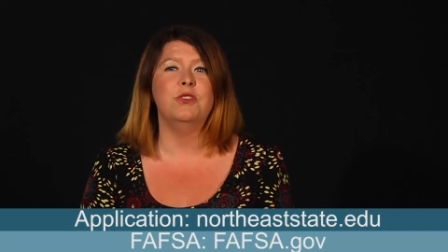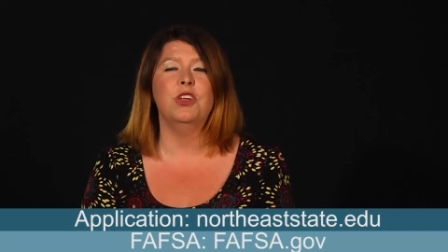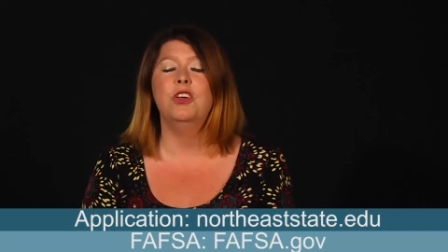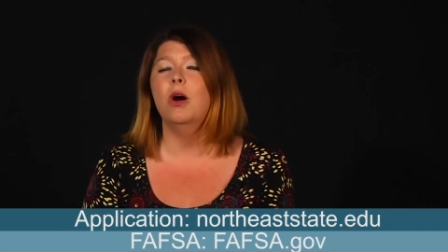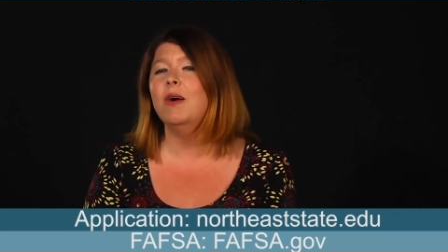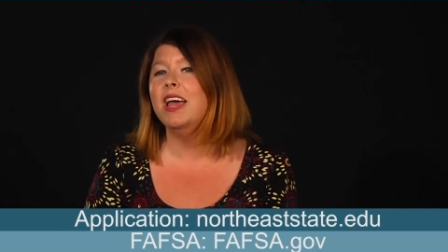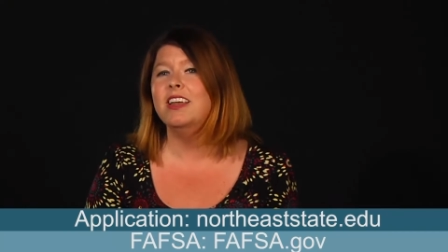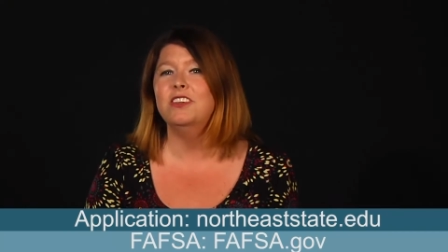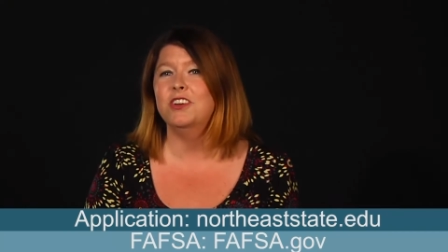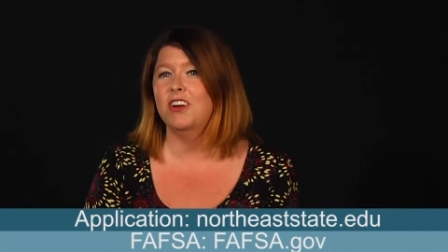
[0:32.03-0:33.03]
you to go
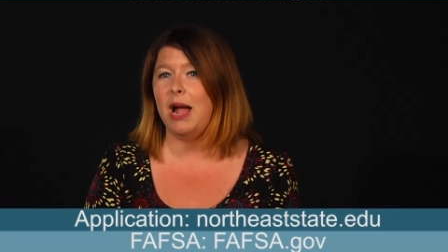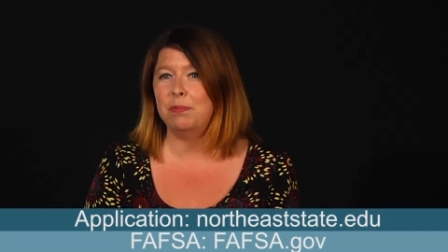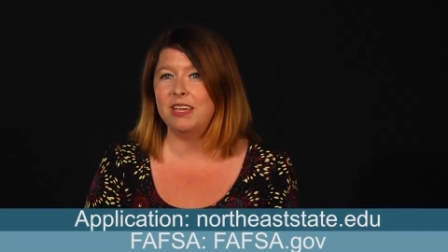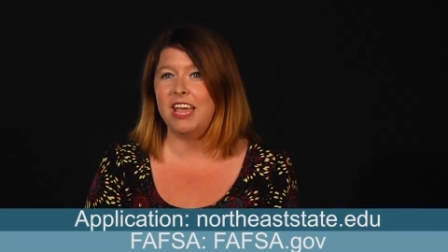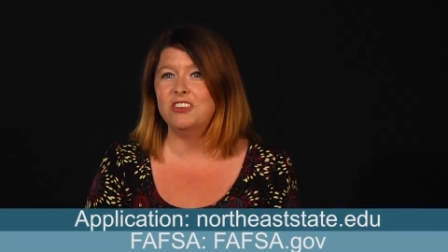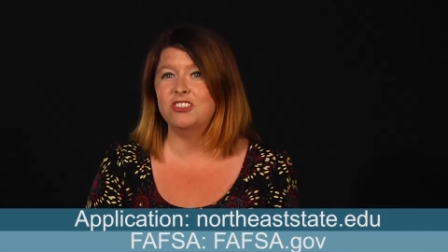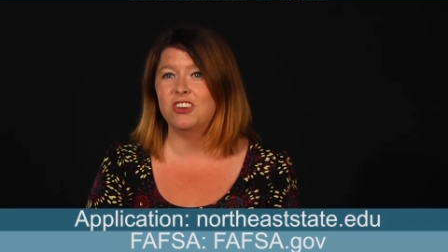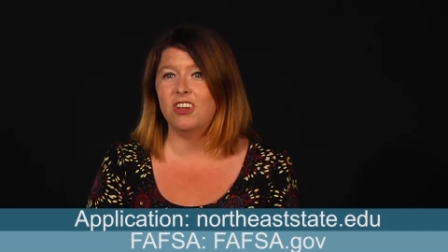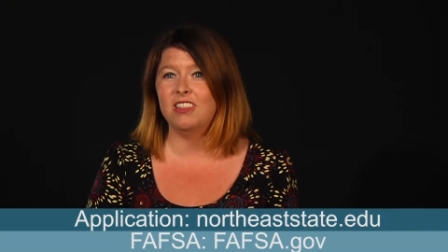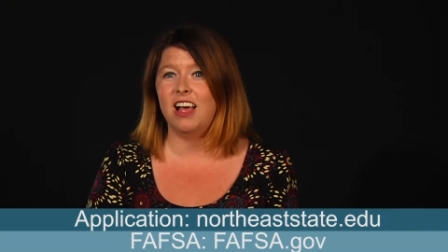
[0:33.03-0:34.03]
ahead and do your application
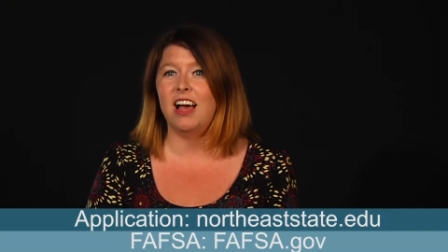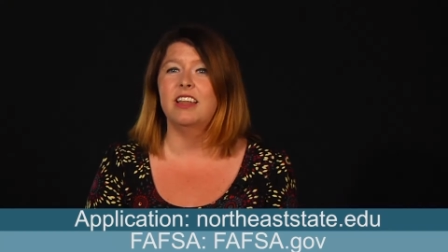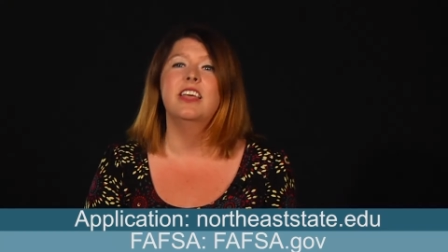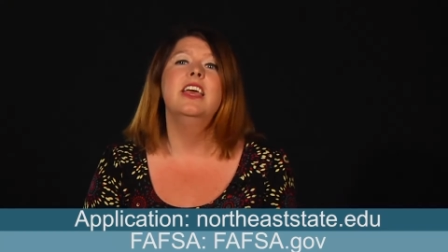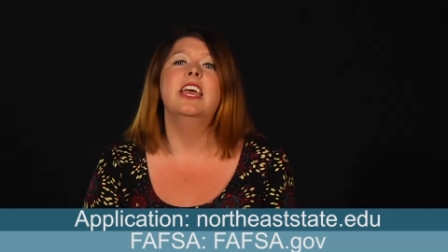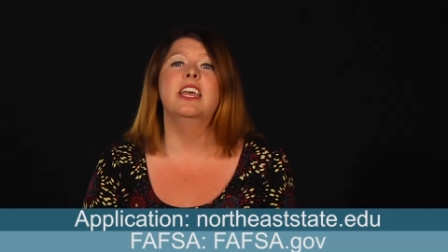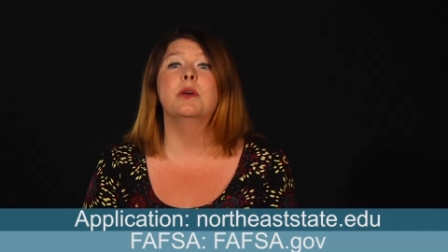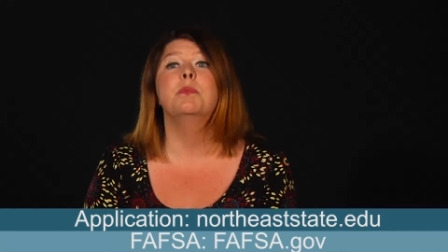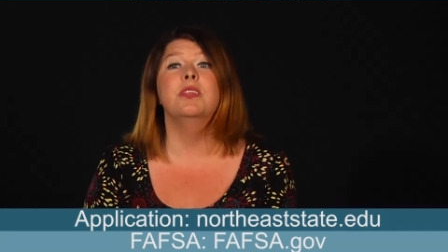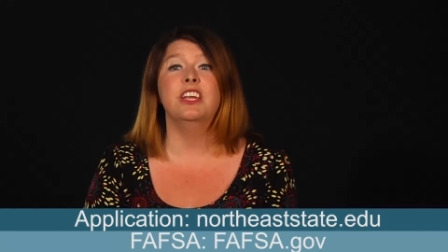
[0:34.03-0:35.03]
online and
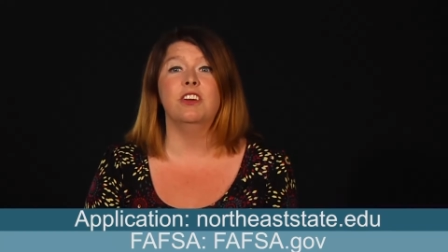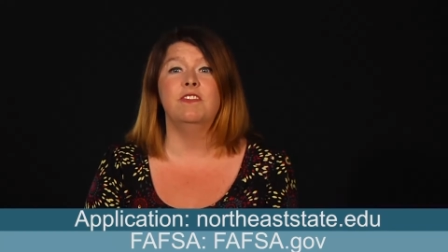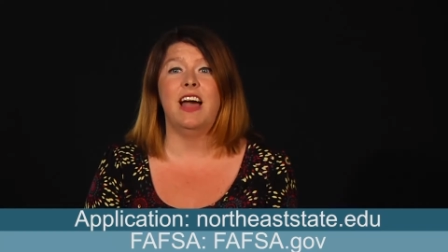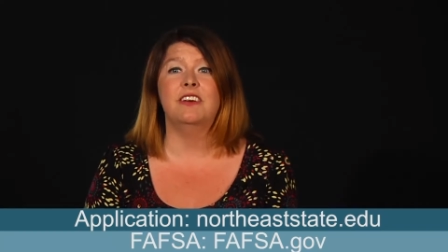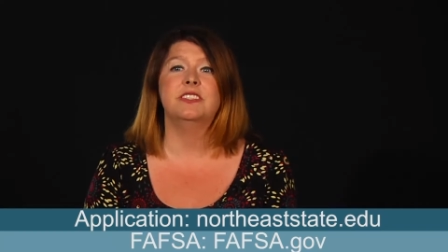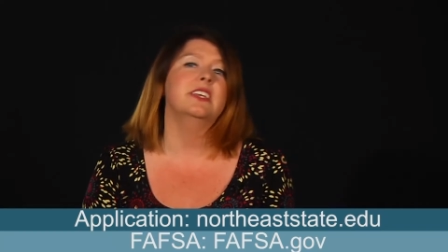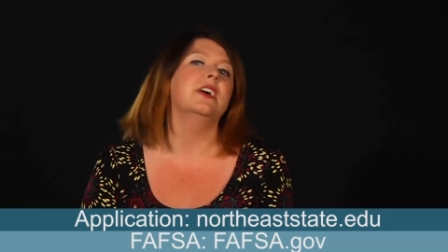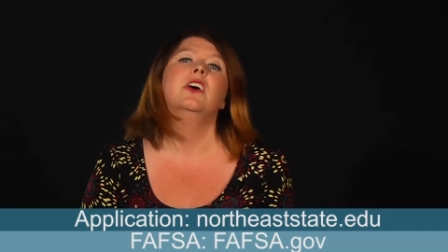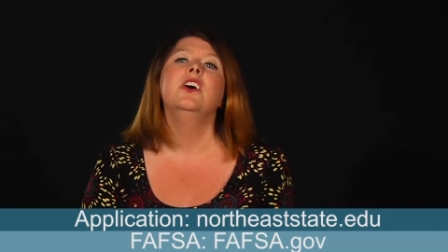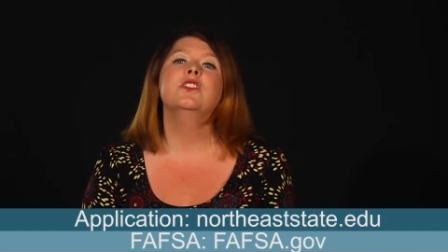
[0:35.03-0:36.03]
complete your
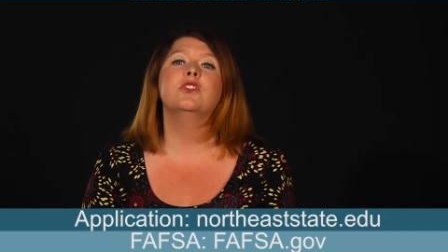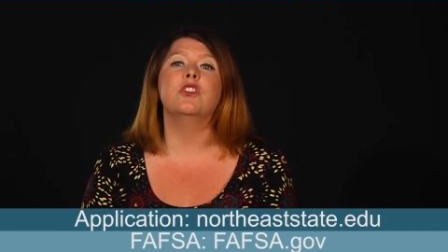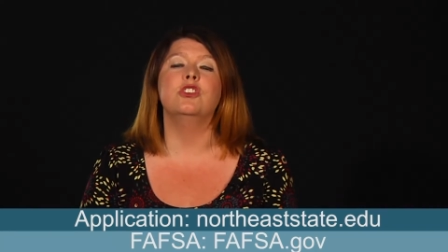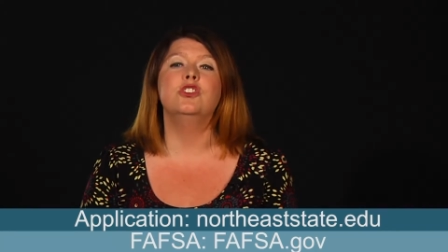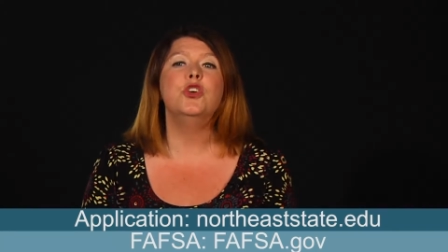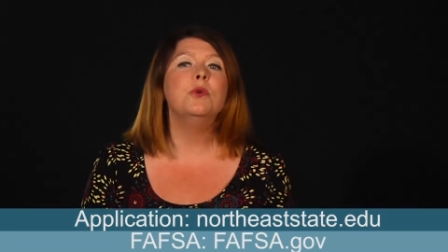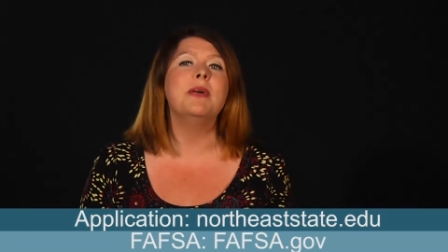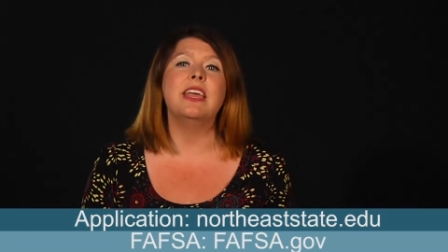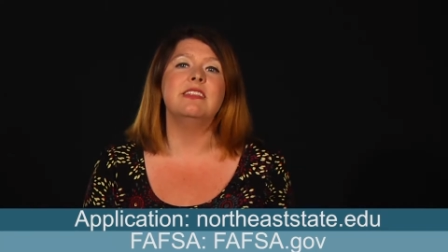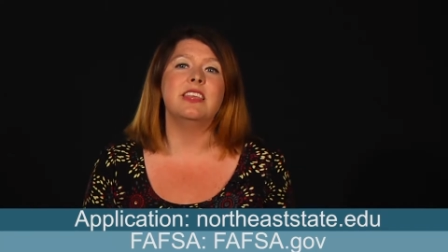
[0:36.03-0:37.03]
FAFSA. Those are the two
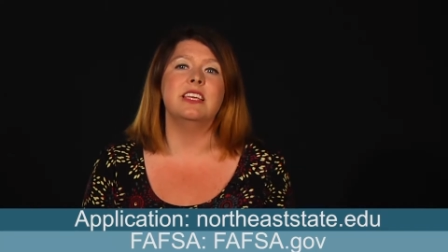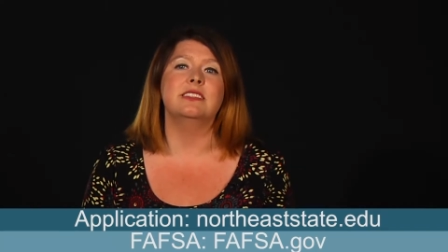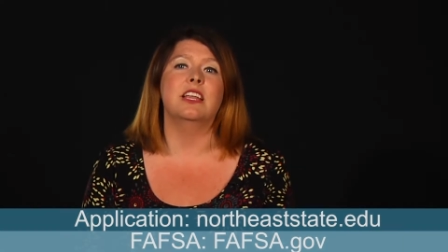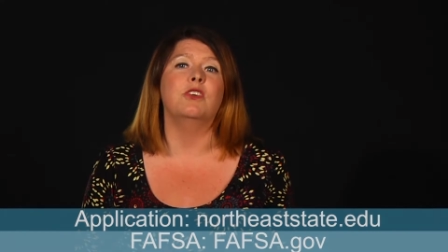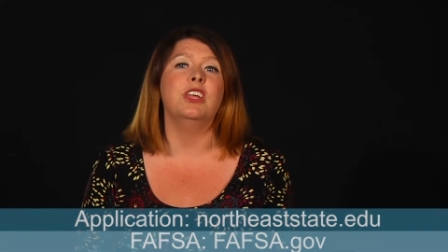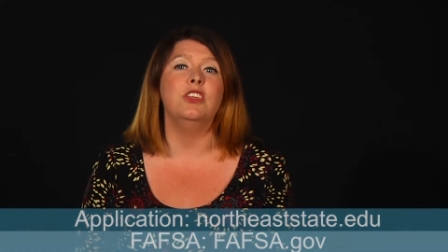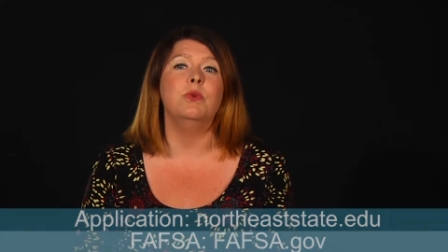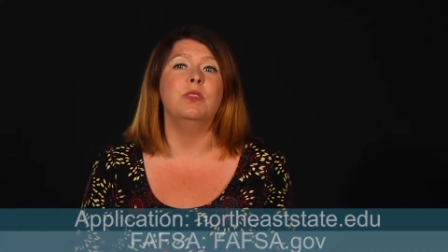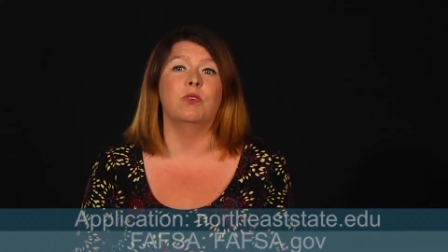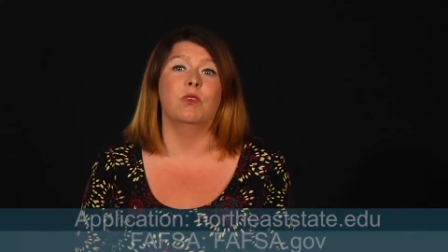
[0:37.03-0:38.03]
main things that'll get
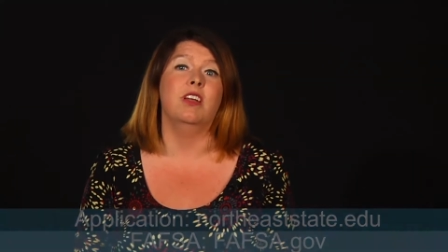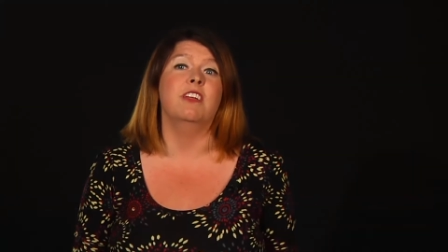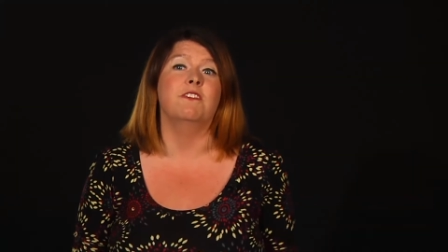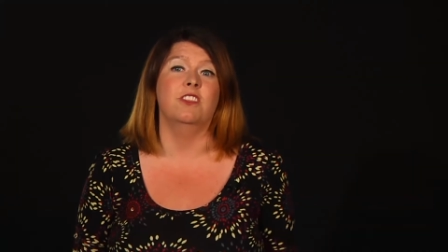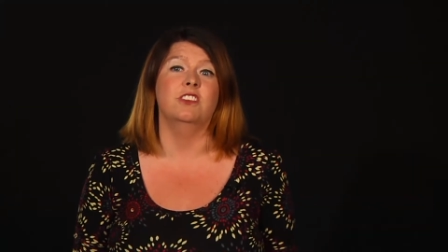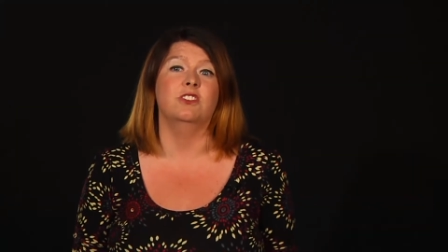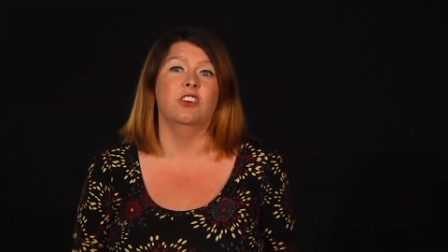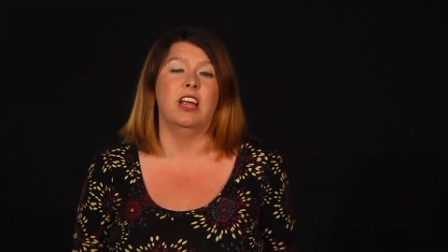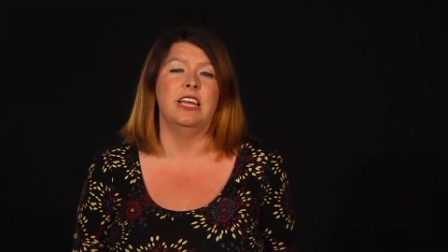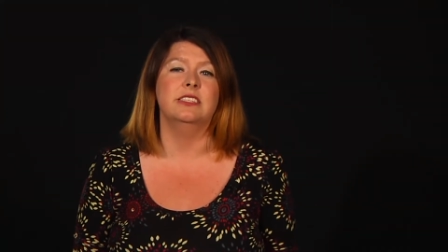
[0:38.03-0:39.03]
you in the running for this
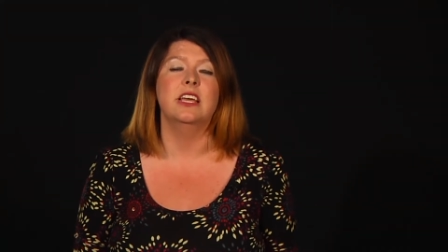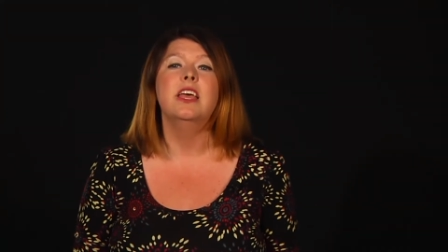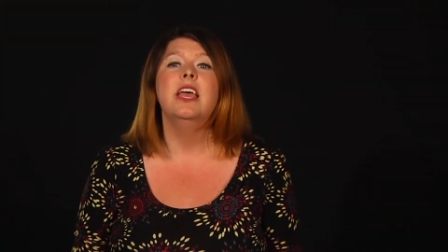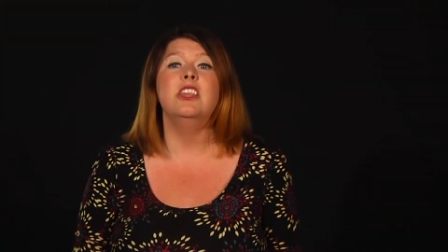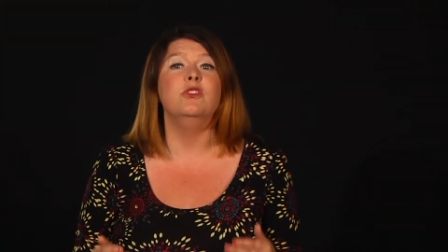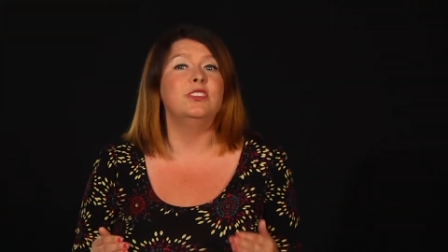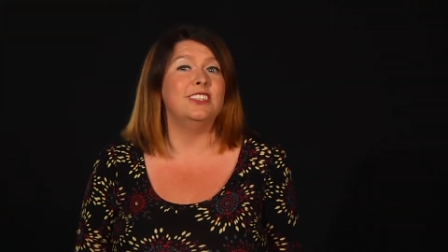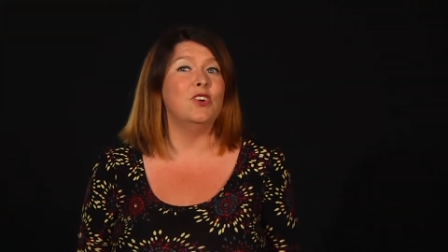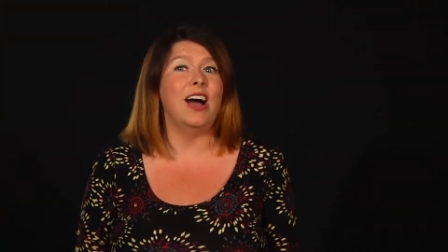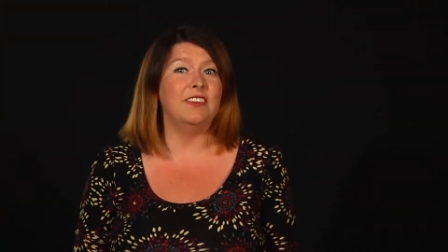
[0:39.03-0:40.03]
grant. And you
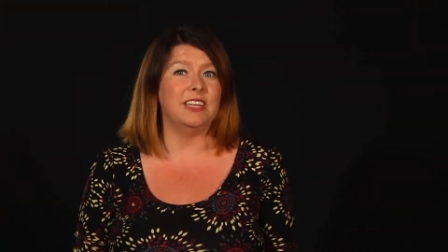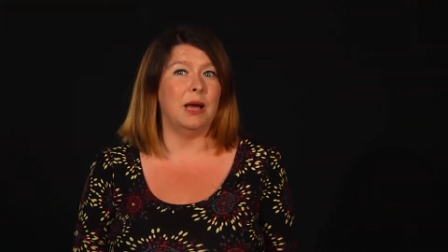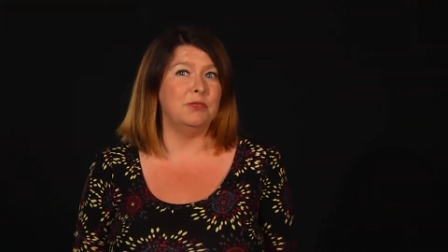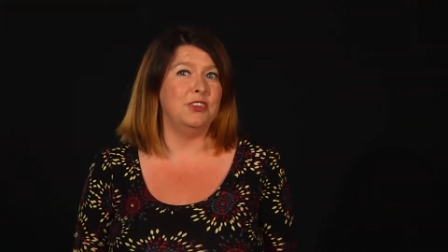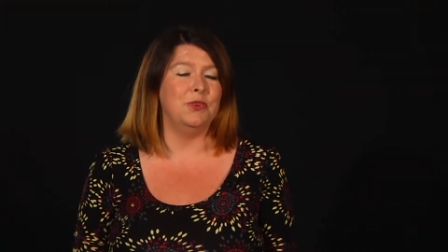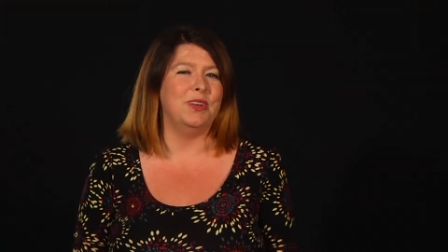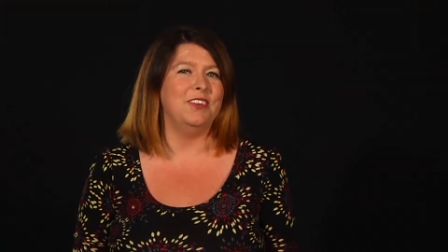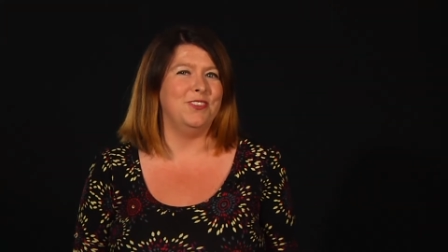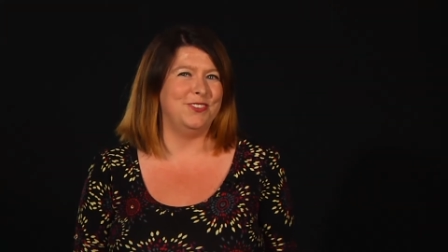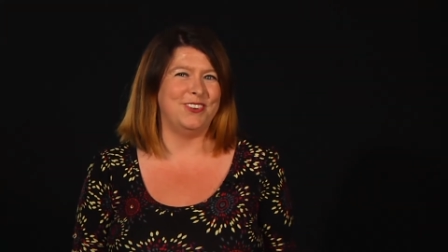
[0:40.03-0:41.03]
still have time to do it
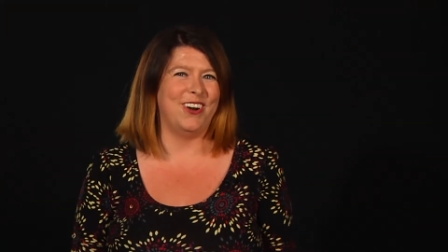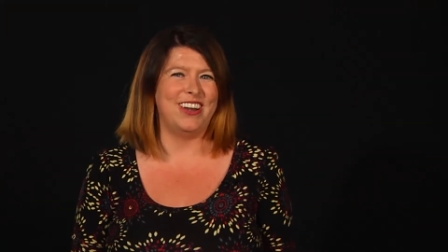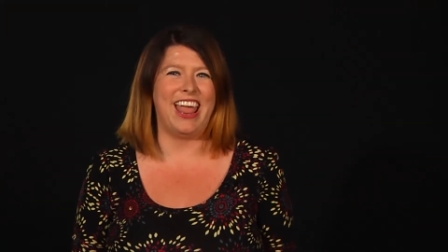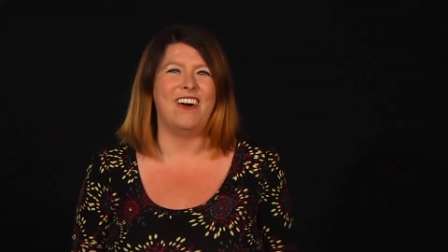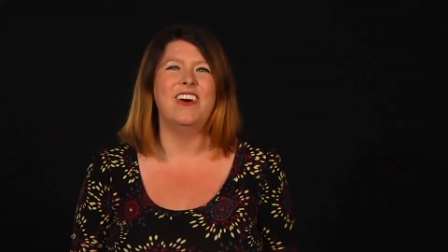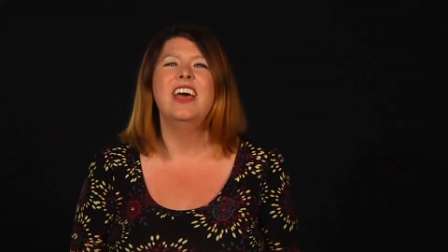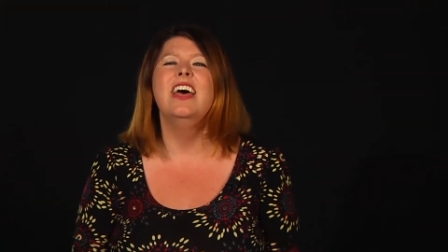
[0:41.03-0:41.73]
if you start now.